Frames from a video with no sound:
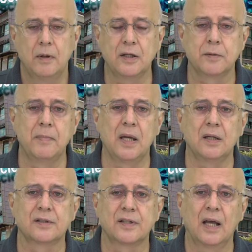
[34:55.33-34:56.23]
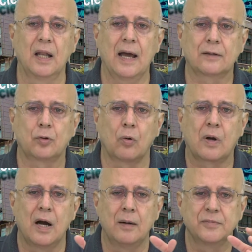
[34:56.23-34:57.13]
it means electron
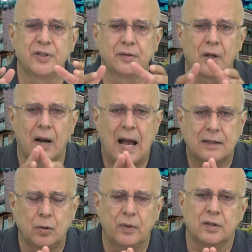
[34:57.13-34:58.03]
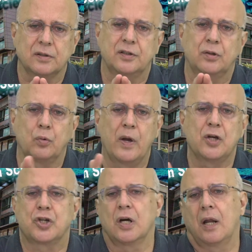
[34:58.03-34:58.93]
comes, interacts with a
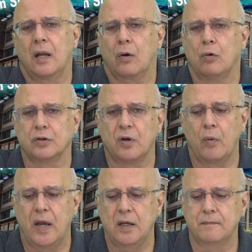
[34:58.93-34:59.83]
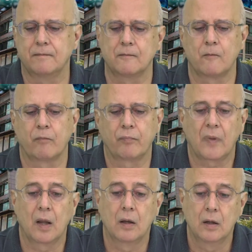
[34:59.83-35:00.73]
situation and goes away.
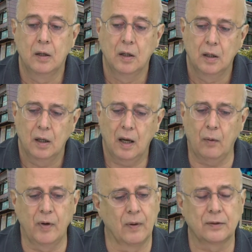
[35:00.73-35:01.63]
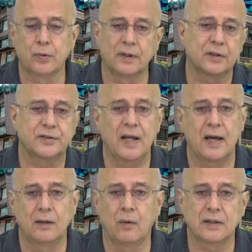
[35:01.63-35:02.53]
And we want to
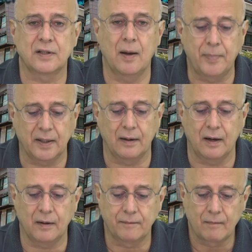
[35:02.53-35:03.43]
understand what's happened there.